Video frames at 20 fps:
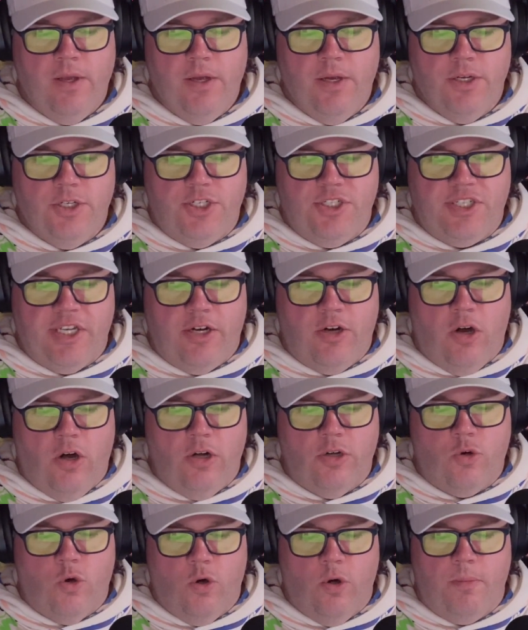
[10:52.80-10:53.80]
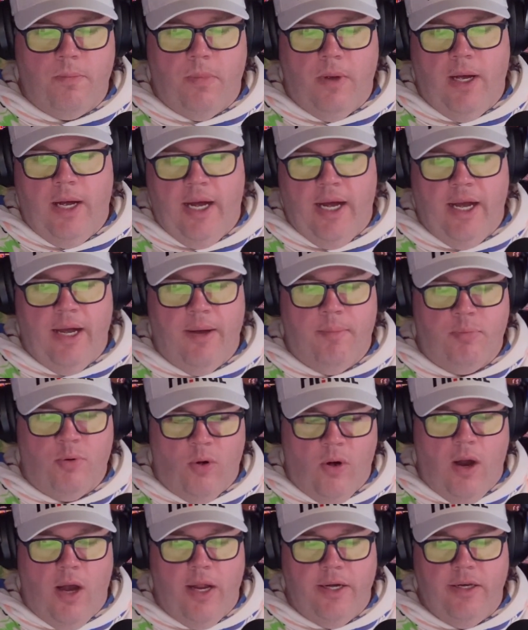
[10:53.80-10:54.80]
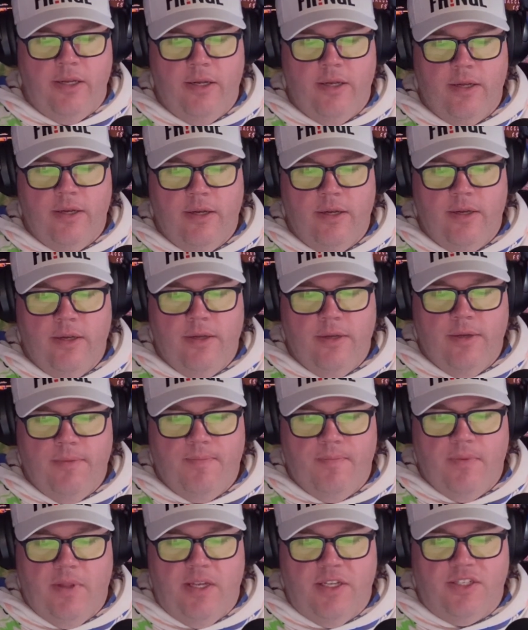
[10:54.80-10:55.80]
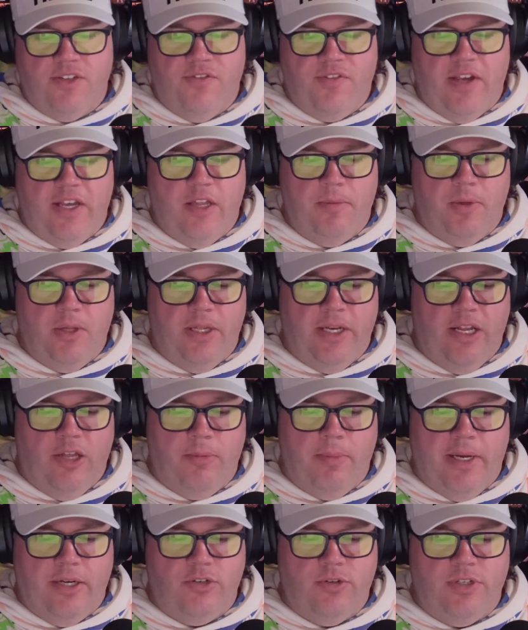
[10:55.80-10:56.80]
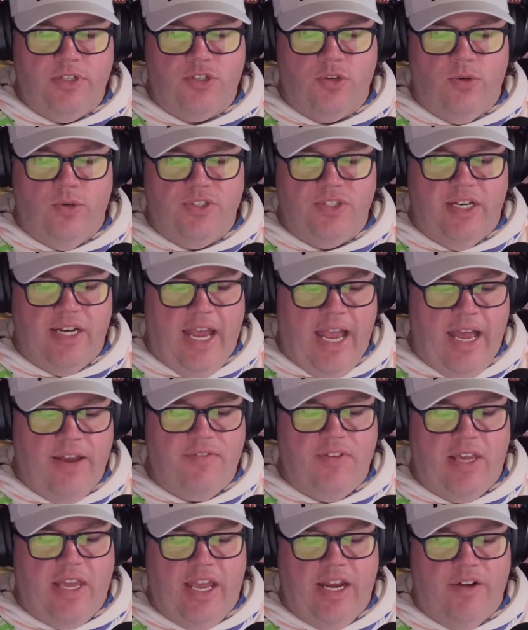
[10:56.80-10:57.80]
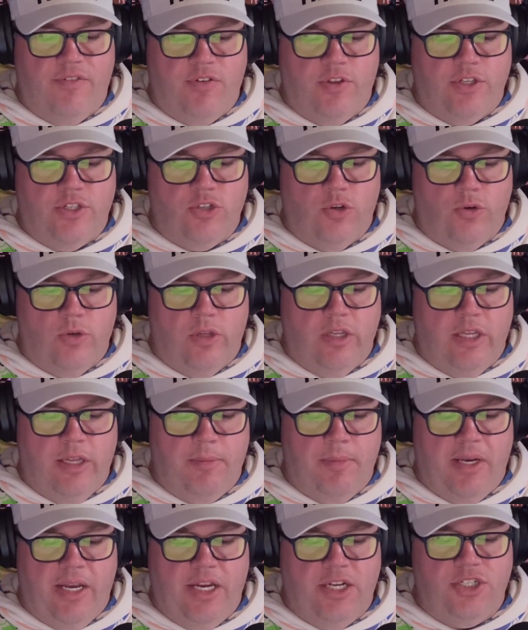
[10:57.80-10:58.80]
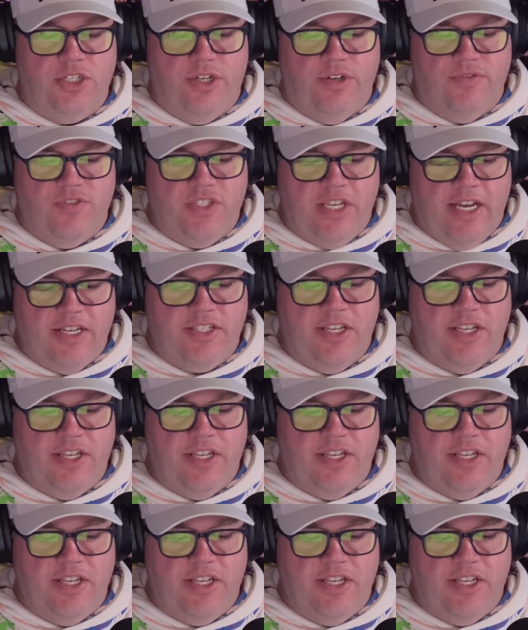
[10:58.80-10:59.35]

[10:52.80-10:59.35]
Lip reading: She said hardcore prawn is available in elementary schools and advocated for the total elimination of sex